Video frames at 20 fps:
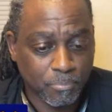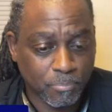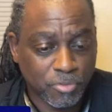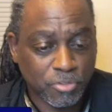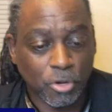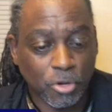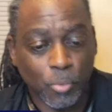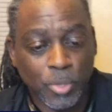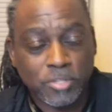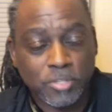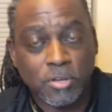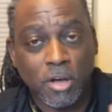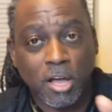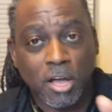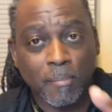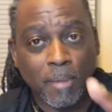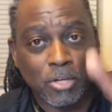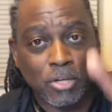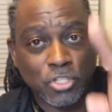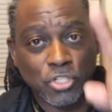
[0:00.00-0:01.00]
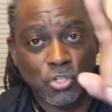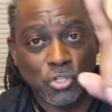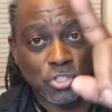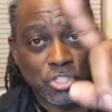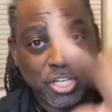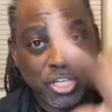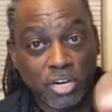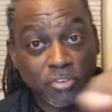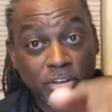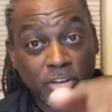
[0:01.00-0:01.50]
So we talk about your
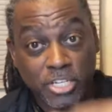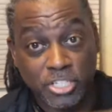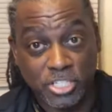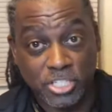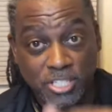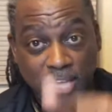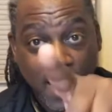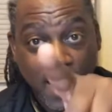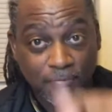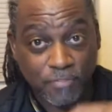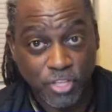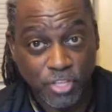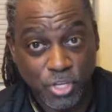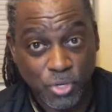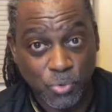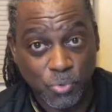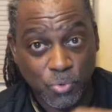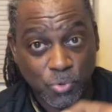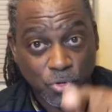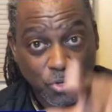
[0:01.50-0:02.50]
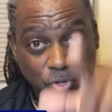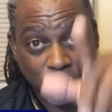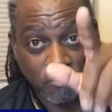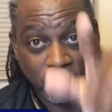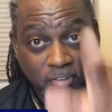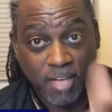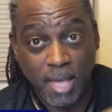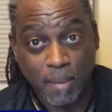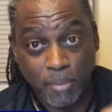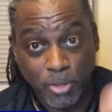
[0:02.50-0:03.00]
generations after you, your
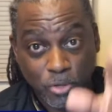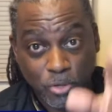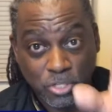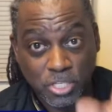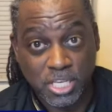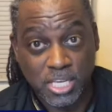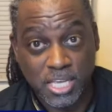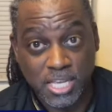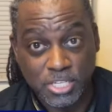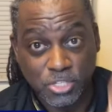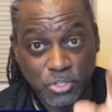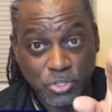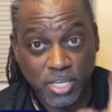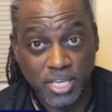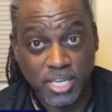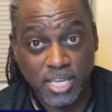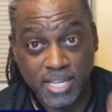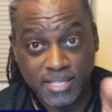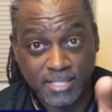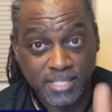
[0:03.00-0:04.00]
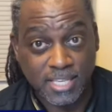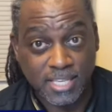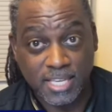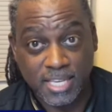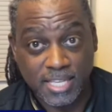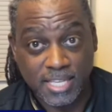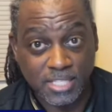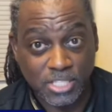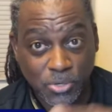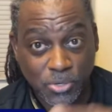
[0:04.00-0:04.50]
family, your kids,
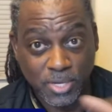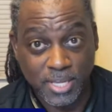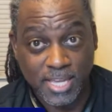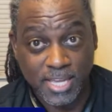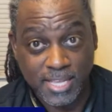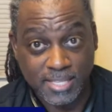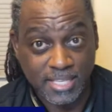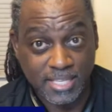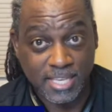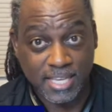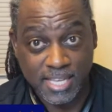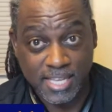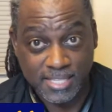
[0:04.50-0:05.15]
and your kids.